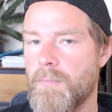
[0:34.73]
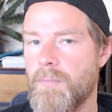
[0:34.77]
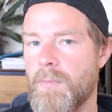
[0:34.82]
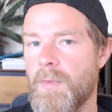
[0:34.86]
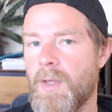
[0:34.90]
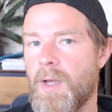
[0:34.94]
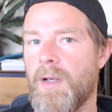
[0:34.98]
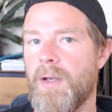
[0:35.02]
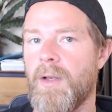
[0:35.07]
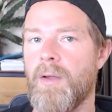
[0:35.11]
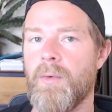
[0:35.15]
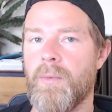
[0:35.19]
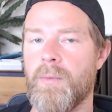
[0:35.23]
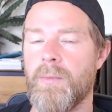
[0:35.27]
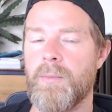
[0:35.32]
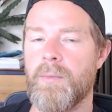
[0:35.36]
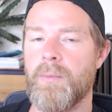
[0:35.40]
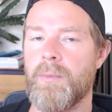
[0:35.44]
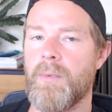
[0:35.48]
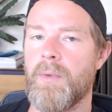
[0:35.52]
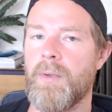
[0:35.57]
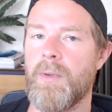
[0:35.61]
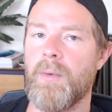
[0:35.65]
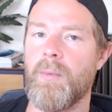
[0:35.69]
Hello,
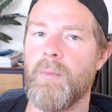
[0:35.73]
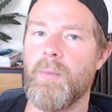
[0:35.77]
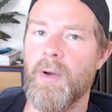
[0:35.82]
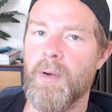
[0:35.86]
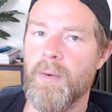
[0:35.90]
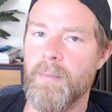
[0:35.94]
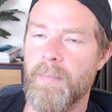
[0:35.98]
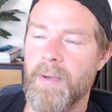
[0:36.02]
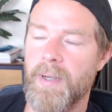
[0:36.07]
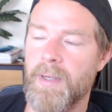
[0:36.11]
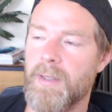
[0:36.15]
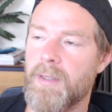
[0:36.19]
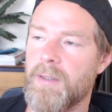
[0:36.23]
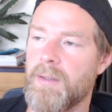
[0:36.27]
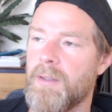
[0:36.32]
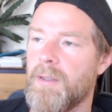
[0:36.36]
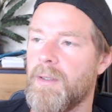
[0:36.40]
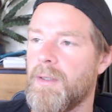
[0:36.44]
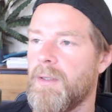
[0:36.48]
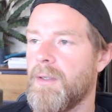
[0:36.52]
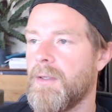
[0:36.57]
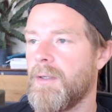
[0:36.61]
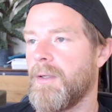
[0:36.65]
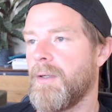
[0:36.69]
welcome back.
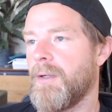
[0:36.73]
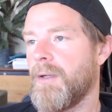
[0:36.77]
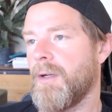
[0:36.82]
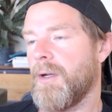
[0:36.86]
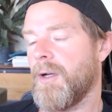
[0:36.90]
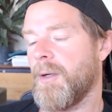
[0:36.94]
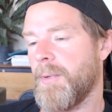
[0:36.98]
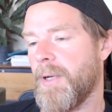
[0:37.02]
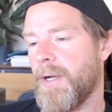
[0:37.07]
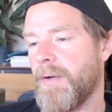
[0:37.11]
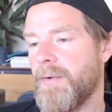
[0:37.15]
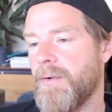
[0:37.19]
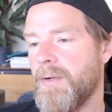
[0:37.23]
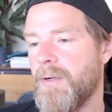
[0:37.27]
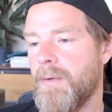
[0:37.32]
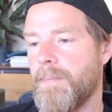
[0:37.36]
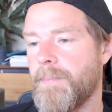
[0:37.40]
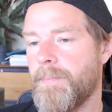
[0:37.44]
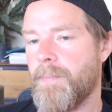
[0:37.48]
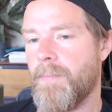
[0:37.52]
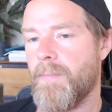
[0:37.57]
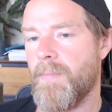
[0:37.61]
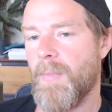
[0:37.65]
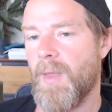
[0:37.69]
I'm Darren,
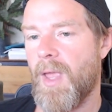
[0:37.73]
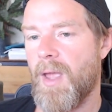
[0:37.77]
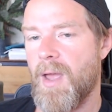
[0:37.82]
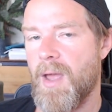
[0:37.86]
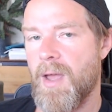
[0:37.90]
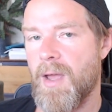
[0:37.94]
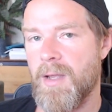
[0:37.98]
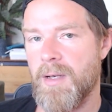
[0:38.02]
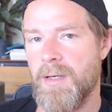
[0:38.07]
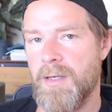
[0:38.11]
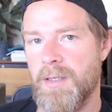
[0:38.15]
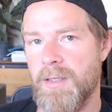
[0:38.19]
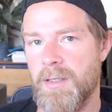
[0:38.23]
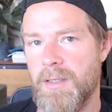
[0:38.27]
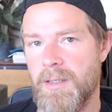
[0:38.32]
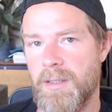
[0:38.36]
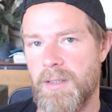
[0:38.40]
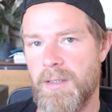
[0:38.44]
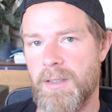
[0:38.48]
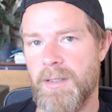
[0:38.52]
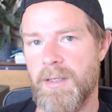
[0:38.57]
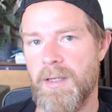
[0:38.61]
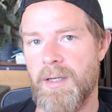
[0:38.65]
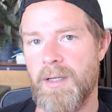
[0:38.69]
and
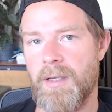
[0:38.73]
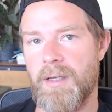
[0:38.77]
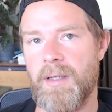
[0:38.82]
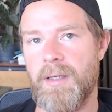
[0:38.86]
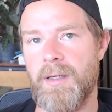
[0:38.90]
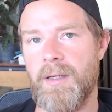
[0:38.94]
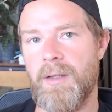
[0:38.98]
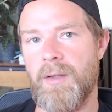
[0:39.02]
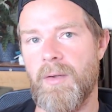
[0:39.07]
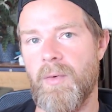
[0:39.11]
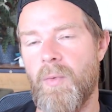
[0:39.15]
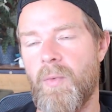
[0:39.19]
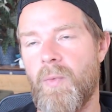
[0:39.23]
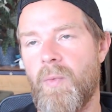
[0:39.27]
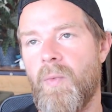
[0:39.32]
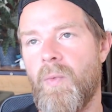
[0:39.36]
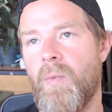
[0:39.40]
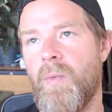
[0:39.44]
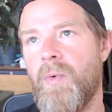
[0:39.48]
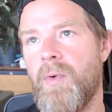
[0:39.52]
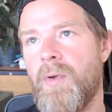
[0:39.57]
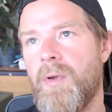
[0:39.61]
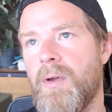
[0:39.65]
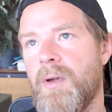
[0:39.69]
today
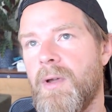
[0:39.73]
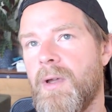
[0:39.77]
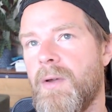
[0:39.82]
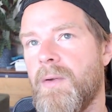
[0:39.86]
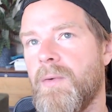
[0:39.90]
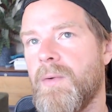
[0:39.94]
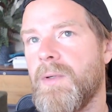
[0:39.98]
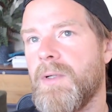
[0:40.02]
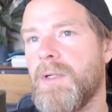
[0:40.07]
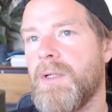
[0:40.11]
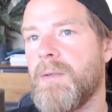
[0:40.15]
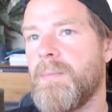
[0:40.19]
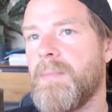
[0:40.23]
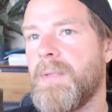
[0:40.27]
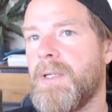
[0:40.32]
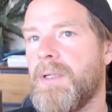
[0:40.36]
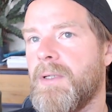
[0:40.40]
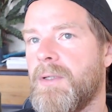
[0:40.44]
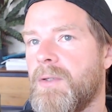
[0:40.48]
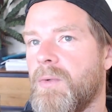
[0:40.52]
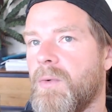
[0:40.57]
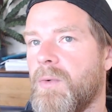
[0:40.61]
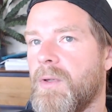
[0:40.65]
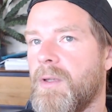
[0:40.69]
we're going to be
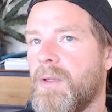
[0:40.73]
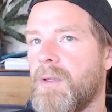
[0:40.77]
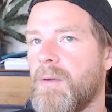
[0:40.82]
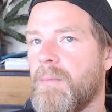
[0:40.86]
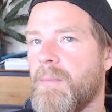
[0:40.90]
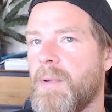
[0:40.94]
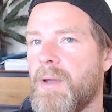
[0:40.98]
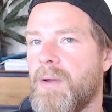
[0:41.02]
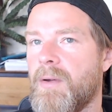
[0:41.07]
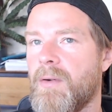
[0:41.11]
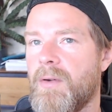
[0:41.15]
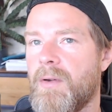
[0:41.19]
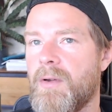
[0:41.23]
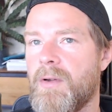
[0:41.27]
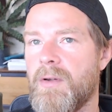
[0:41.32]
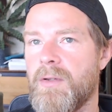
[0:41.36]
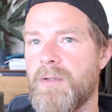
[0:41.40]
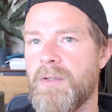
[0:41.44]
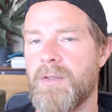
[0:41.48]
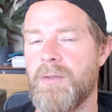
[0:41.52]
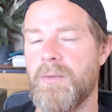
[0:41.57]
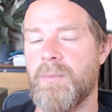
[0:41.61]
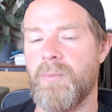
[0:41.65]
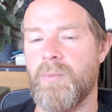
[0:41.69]
talking about
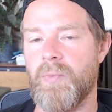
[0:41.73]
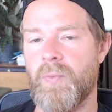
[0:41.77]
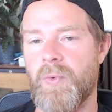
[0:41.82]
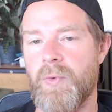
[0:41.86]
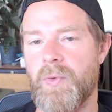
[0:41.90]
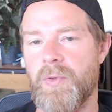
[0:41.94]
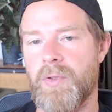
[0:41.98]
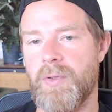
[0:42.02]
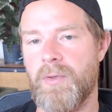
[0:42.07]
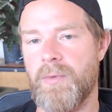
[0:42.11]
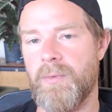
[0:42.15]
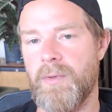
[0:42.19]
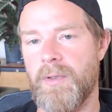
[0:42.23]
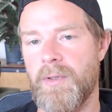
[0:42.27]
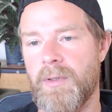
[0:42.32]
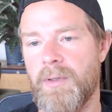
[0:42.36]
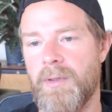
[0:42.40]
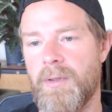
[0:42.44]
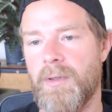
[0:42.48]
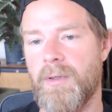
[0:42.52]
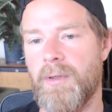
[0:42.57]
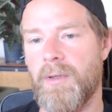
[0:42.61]
custom water cooling,